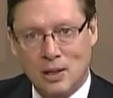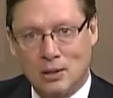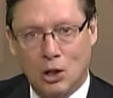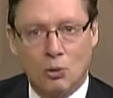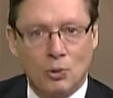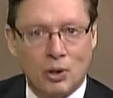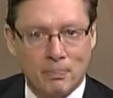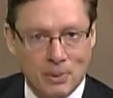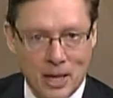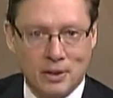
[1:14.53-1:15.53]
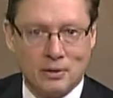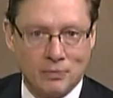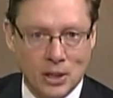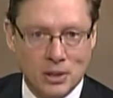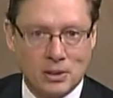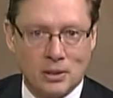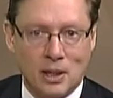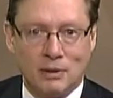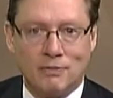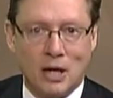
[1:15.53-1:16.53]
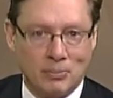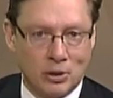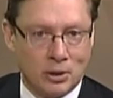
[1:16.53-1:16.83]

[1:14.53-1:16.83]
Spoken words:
global competitiveness, and vibrant